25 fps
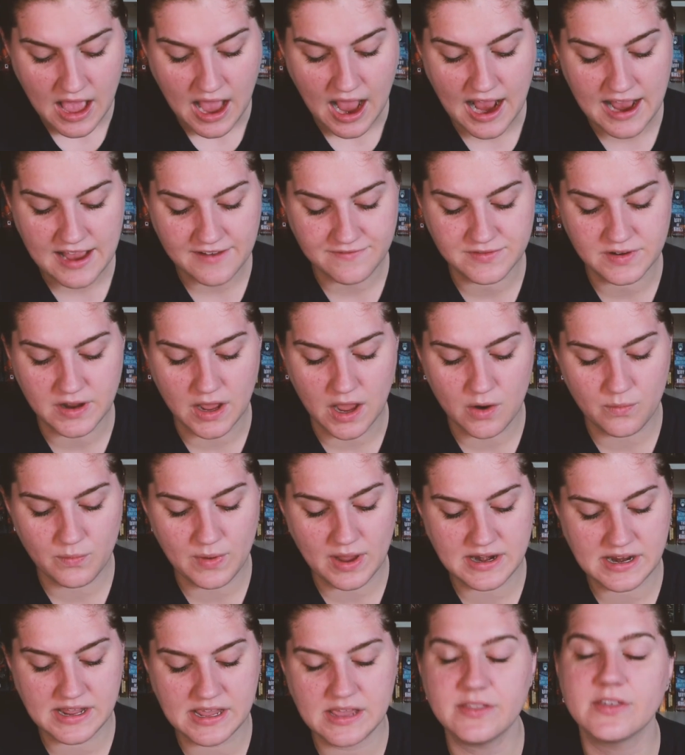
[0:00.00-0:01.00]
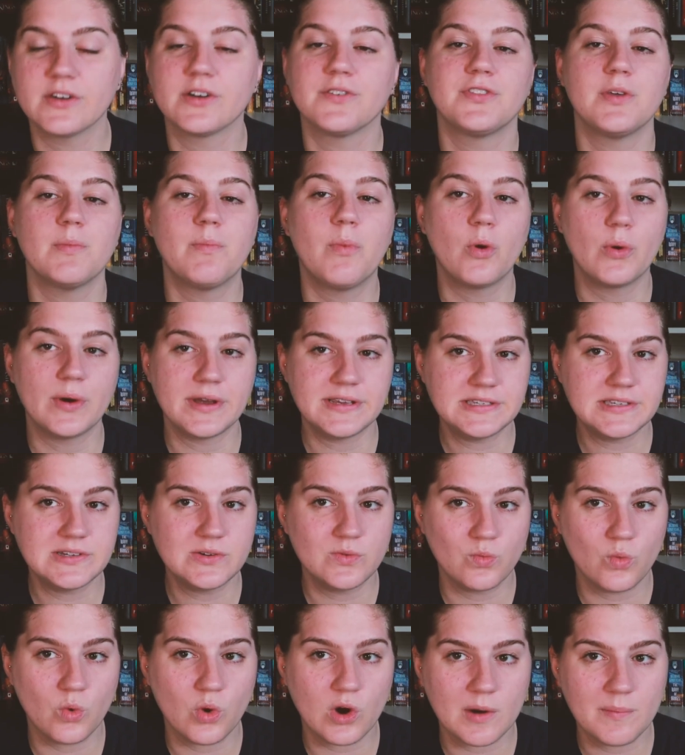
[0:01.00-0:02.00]
I have not read either of the
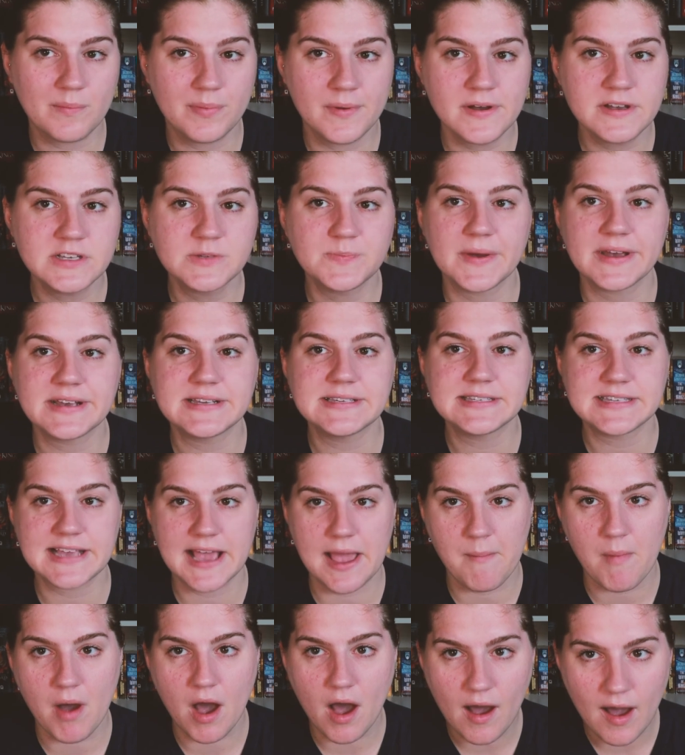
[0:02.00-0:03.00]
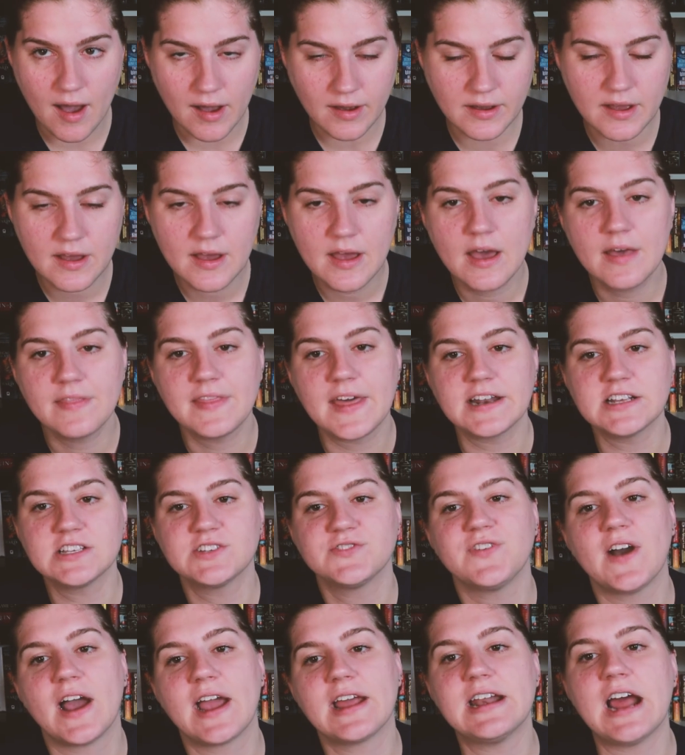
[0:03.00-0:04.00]
Poison War books by Sam Hawke. That is
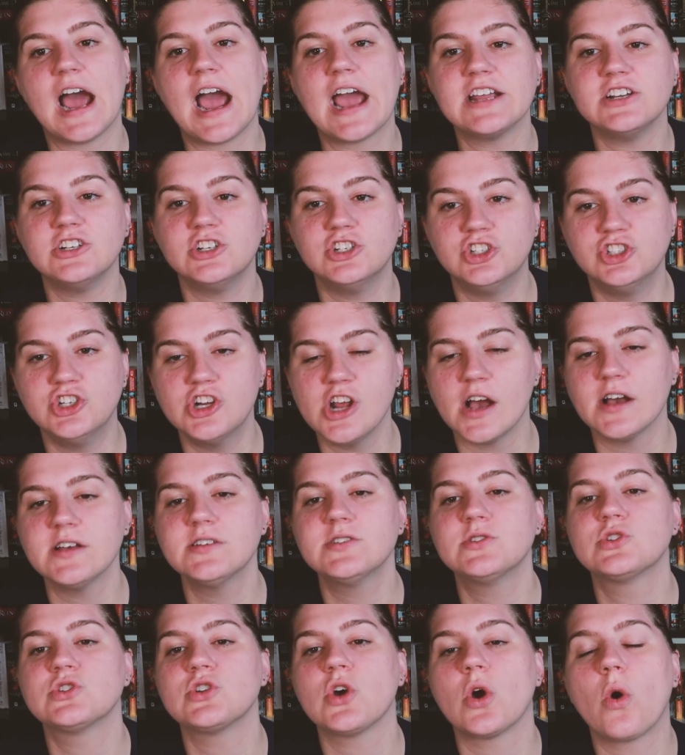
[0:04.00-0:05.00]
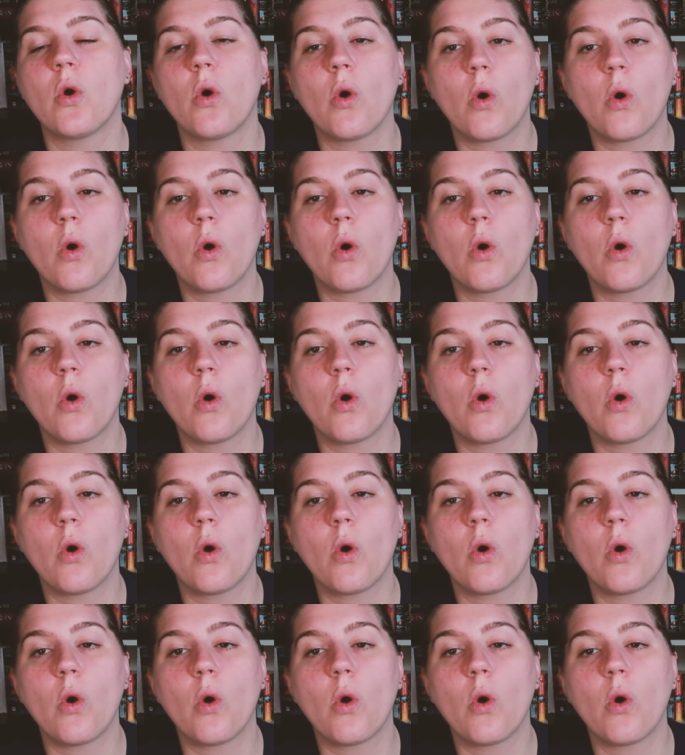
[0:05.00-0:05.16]
fine. I just